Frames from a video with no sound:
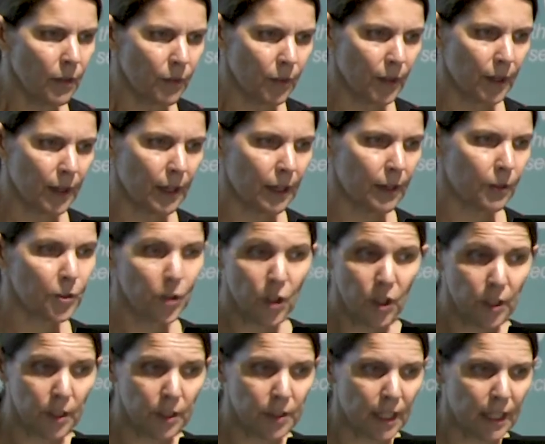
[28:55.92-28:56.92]
The
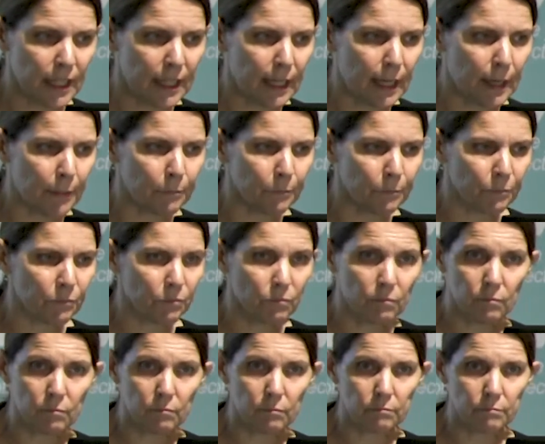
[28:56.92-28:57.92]
third
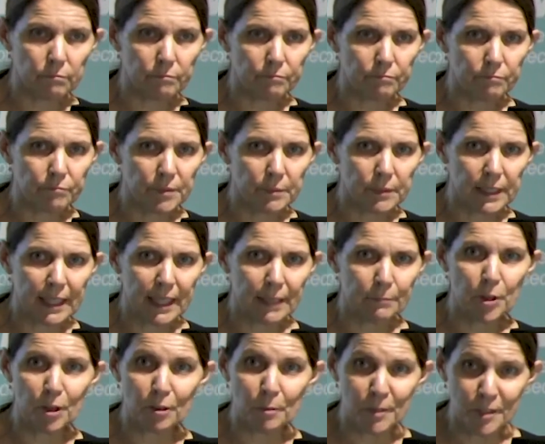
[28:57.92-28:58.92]

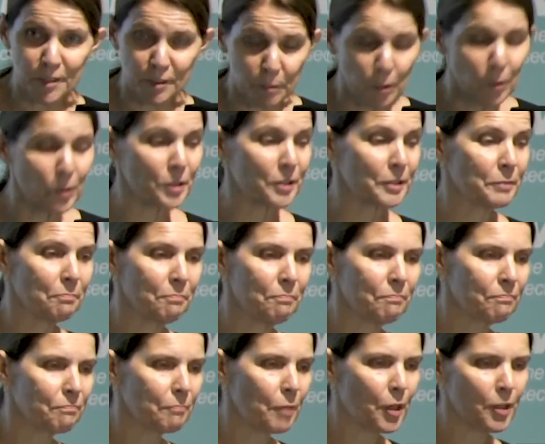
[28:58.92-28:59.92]
therapist-supported
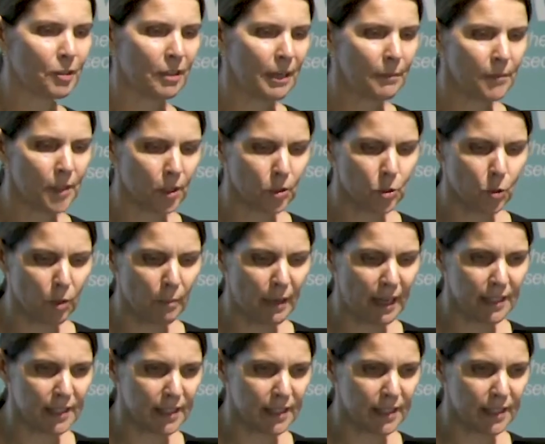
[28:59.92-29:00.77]
program that I'll talk about